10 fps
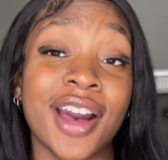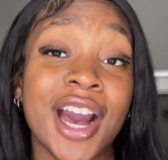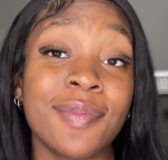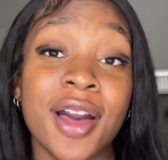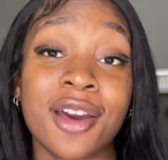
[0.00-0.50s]

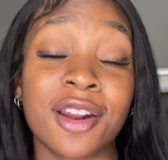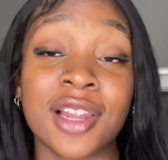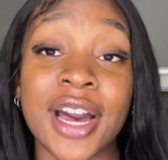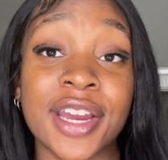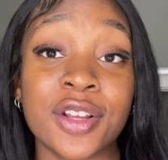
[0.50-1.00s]
I'm not gonna
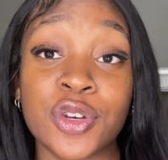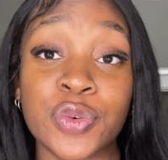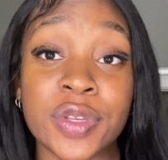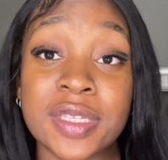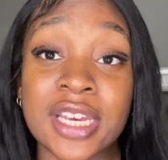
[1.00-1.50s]
lie to you
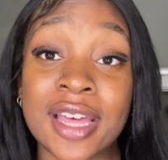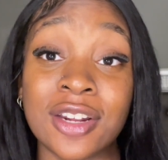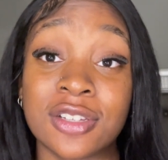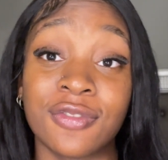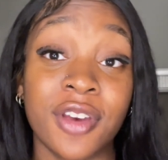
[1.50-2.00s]
and say that
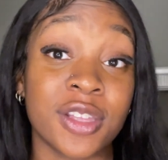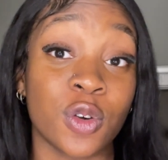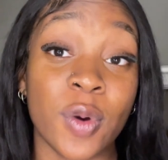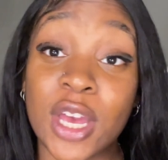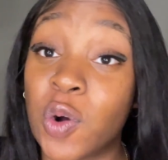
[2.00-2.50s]
just fades
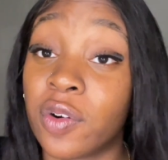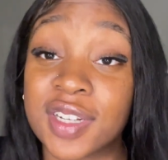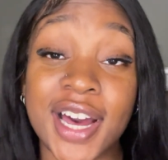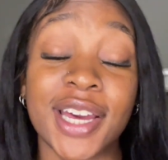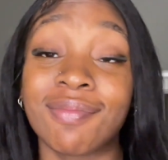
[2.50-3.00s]
away over
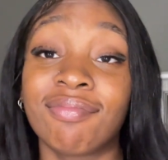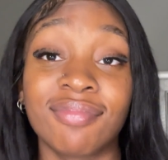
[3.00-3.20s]
time.